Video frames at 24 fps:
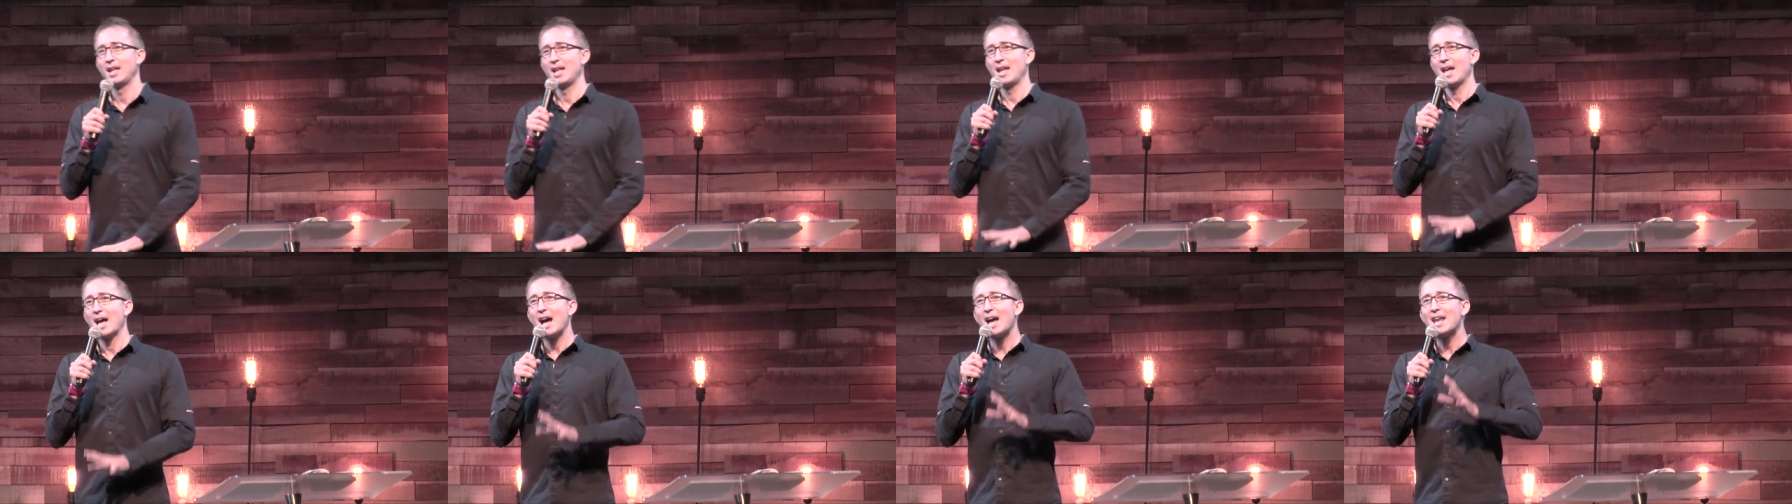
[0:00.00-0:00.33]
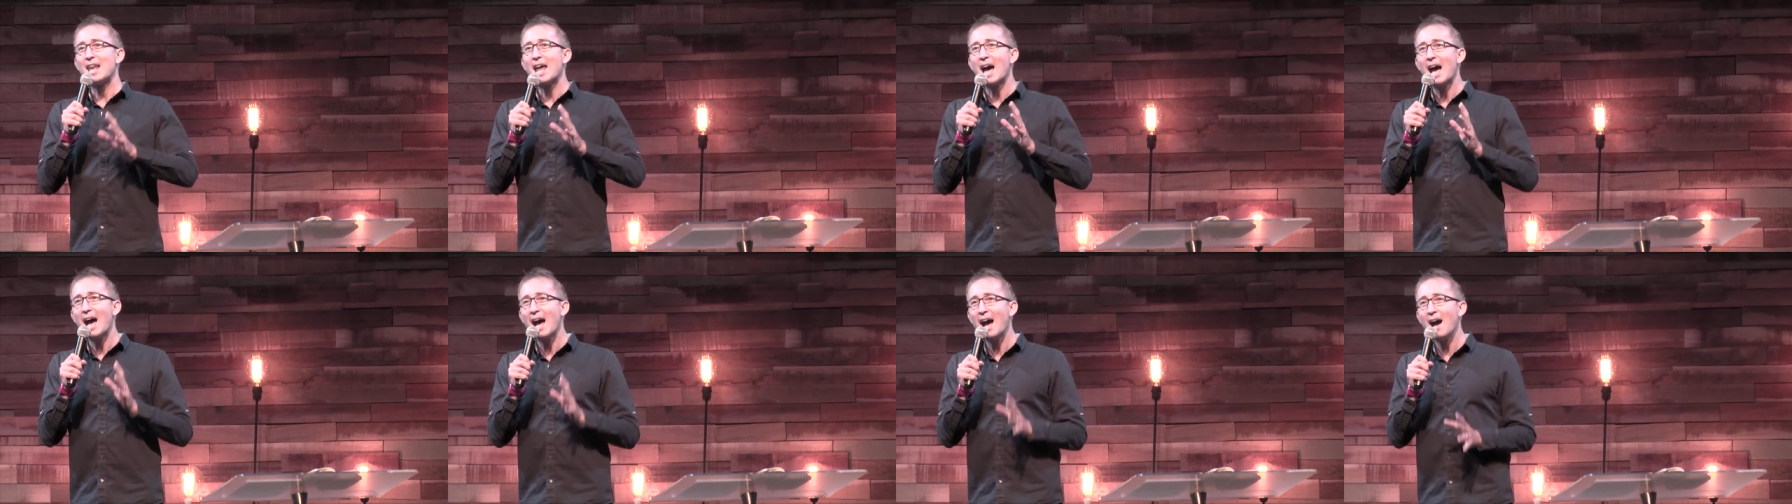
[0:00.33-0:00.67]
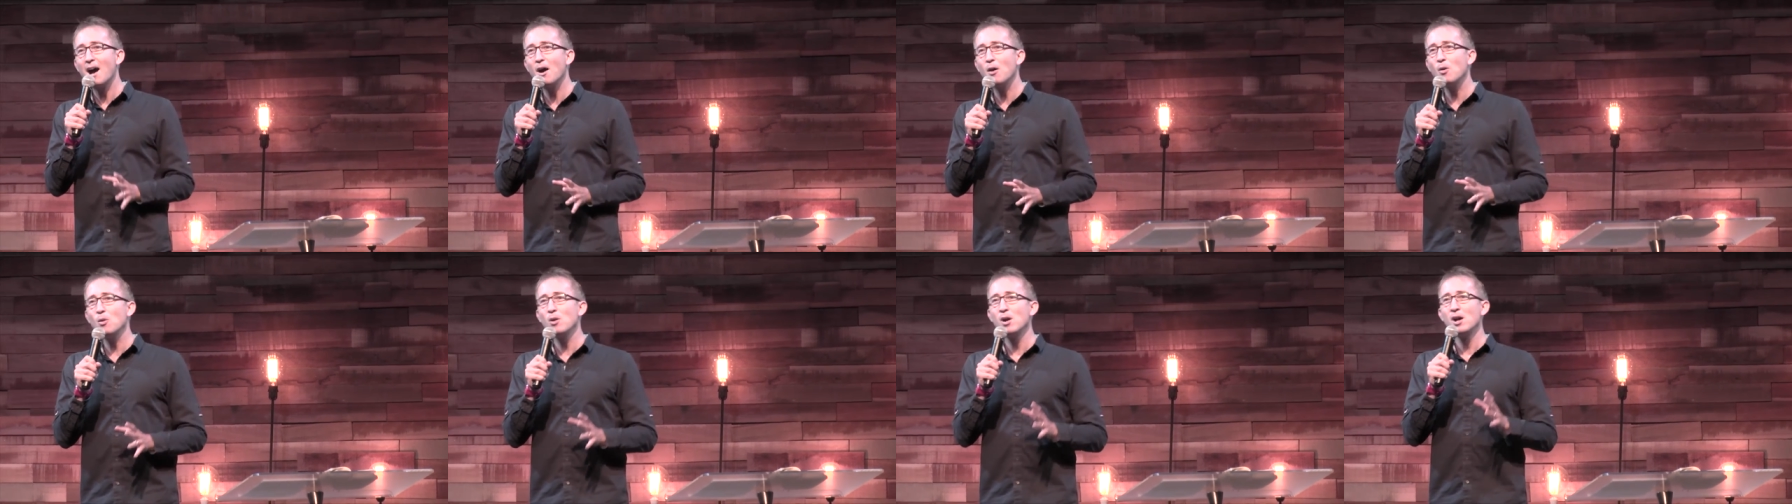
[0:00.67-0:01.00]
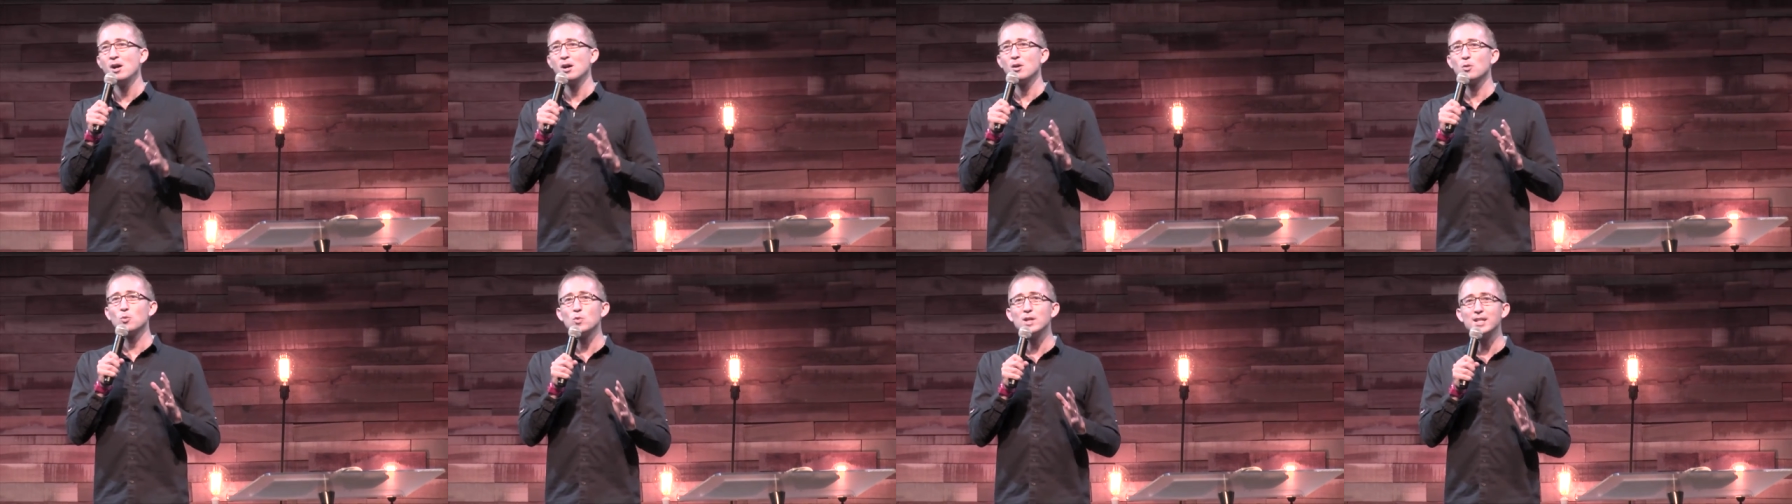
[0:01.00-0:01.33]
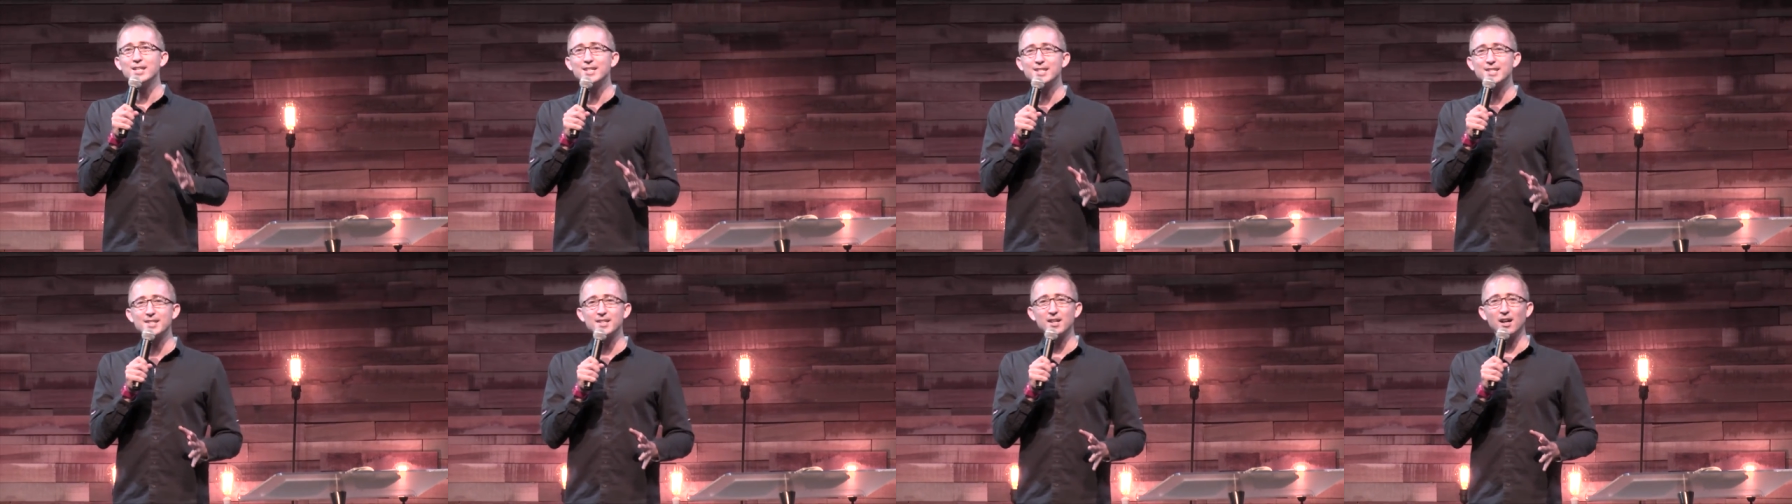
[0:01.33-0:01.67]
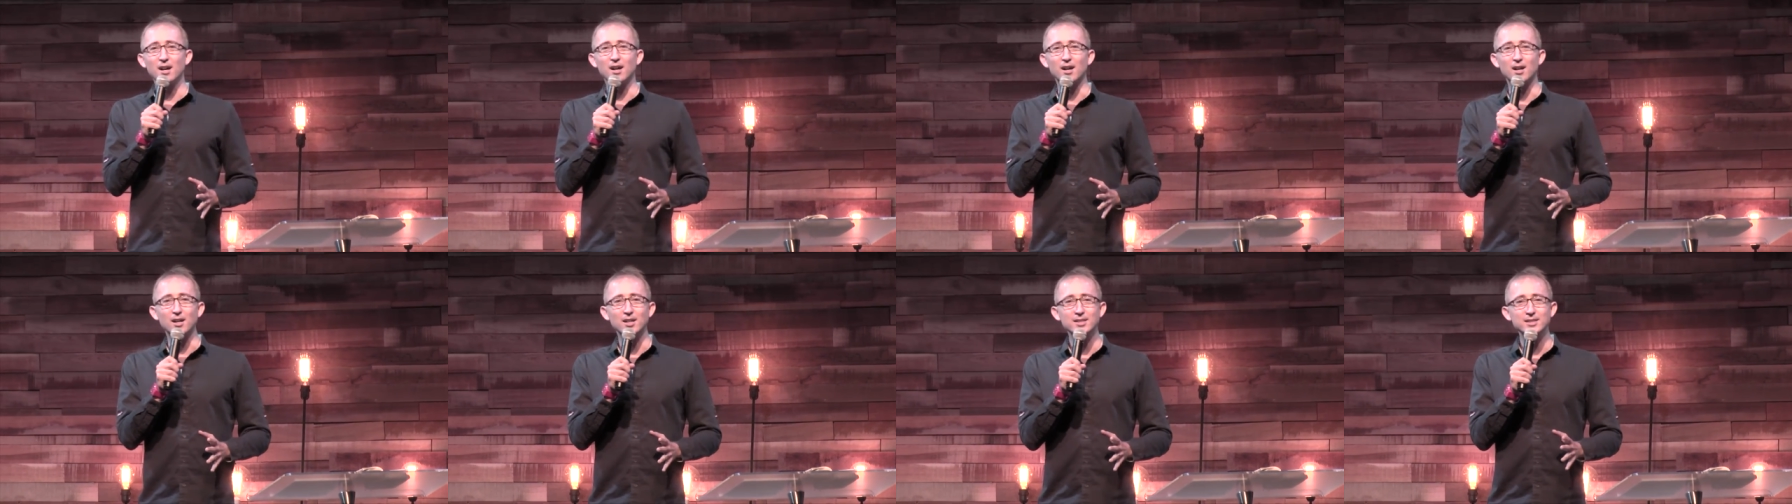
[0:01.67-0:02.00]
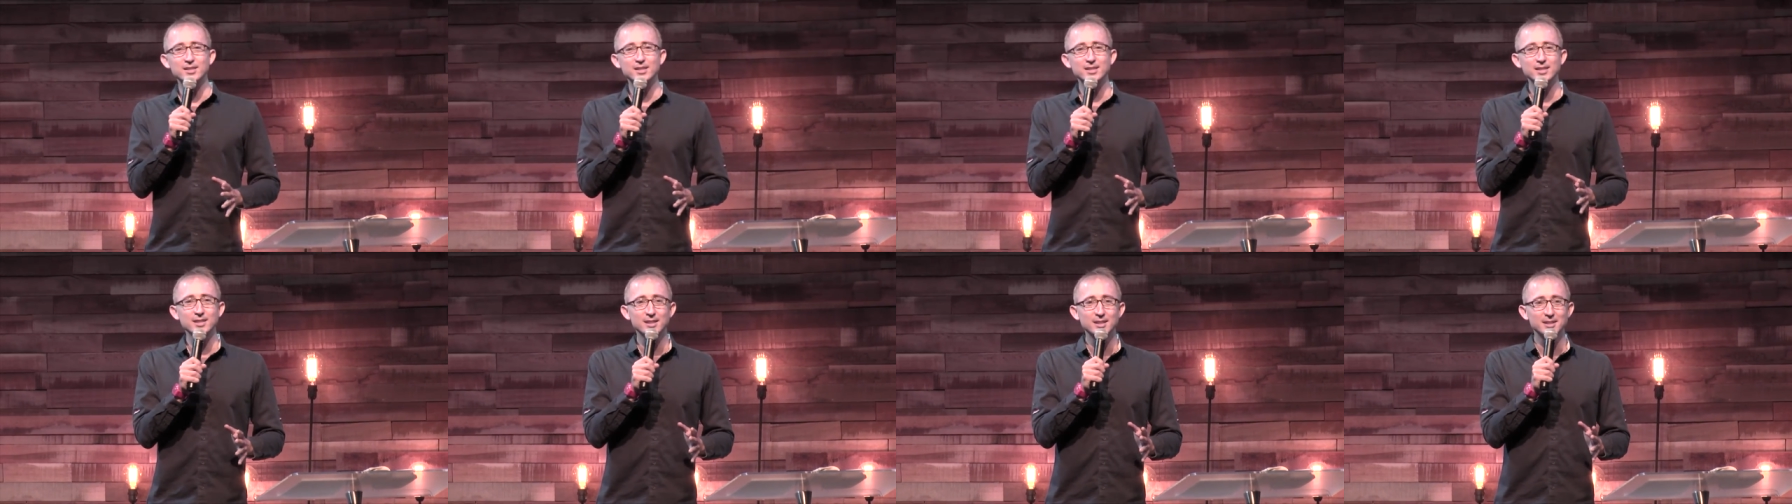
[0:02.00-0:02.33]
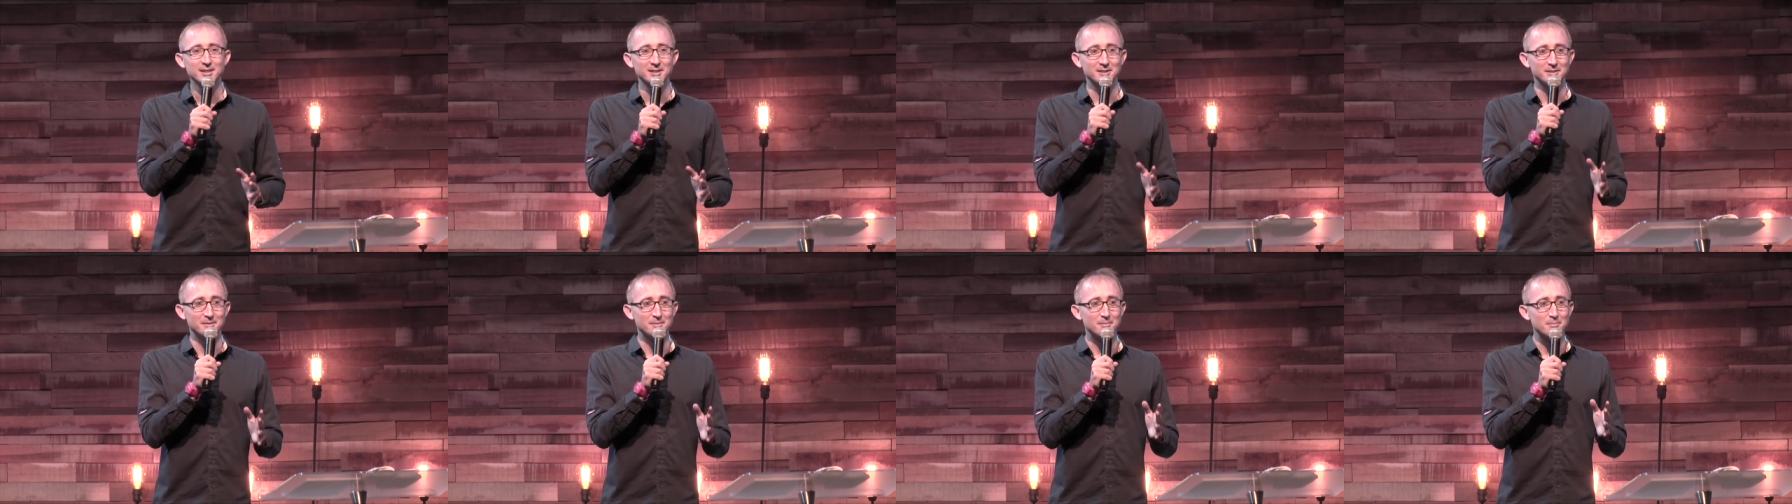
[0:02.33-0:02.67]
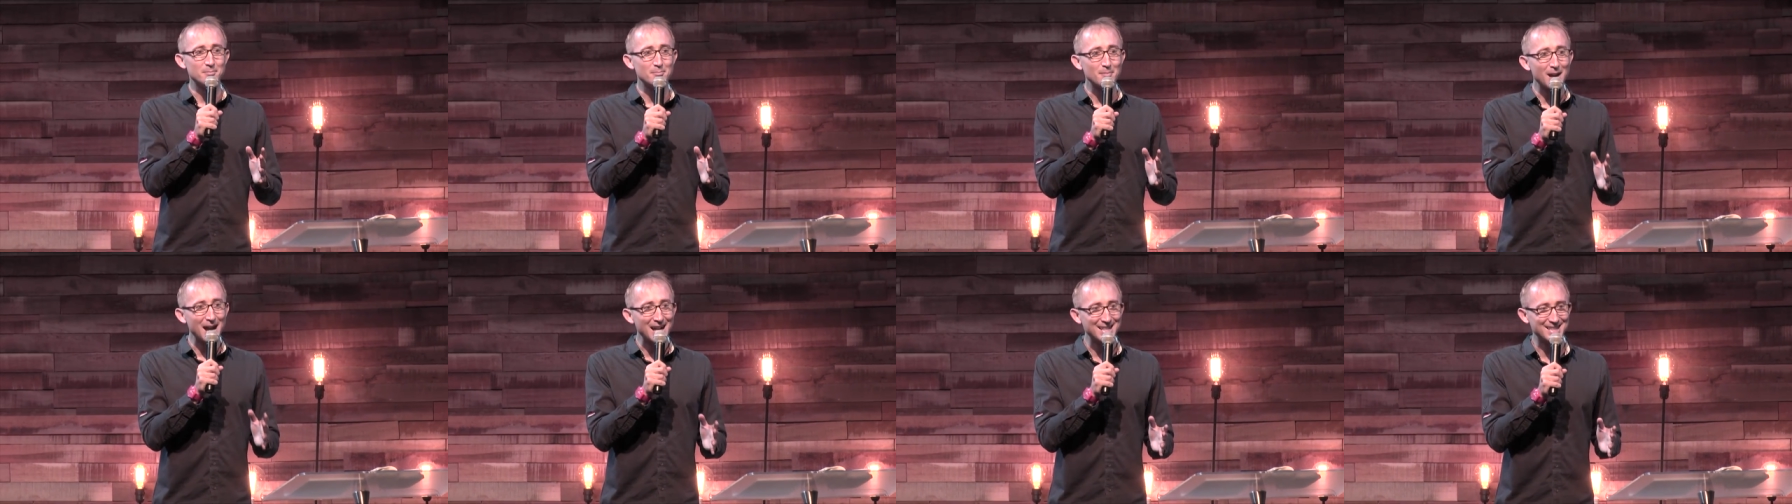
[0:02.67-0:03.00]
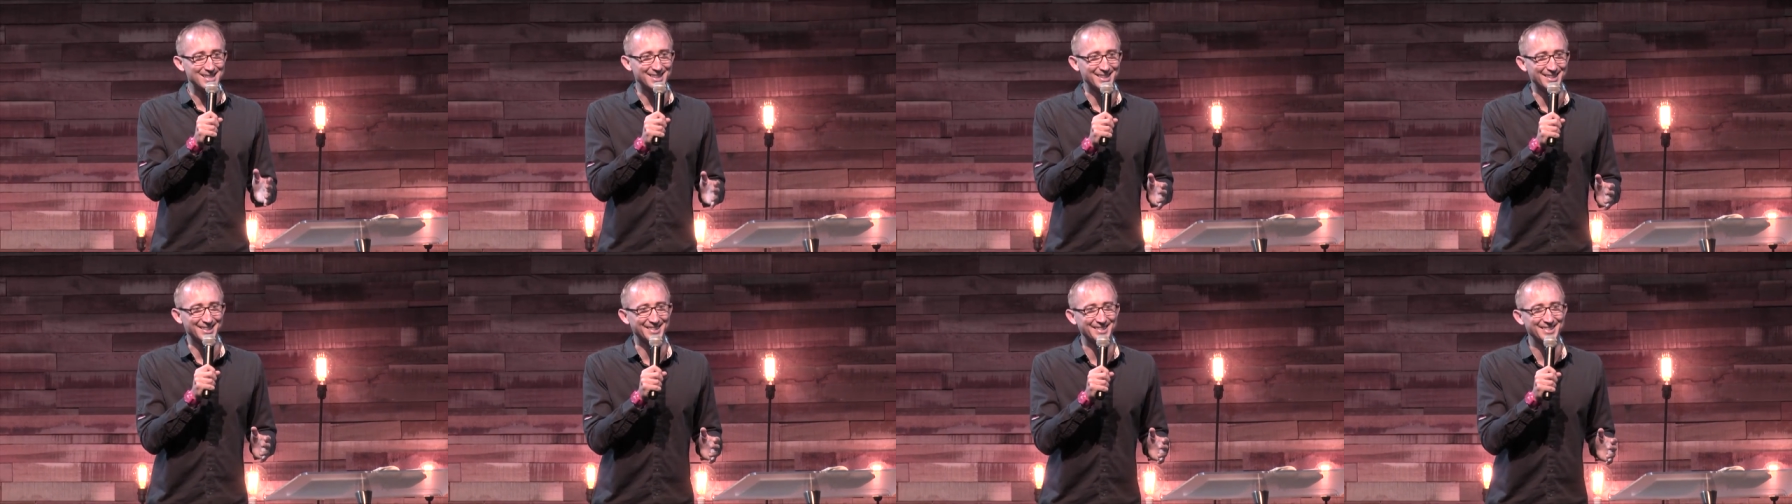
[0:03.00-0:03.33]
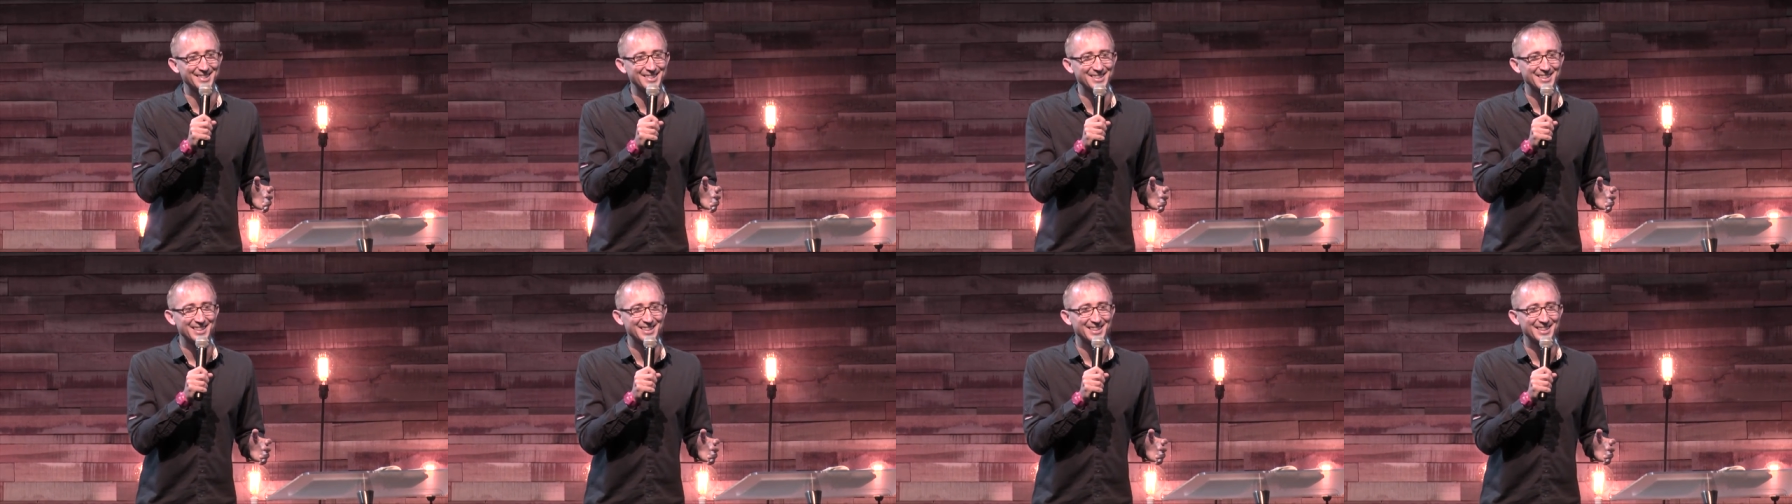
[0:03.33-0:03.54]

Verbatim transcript: And how we start matters,